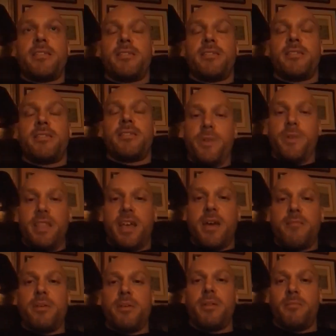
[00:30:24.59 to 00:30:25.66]
doing
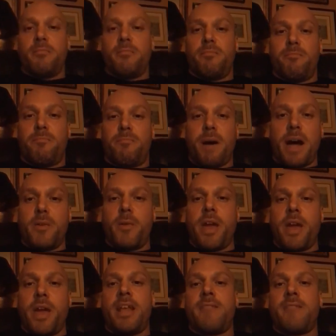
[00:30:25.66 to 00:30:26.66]
them body weight and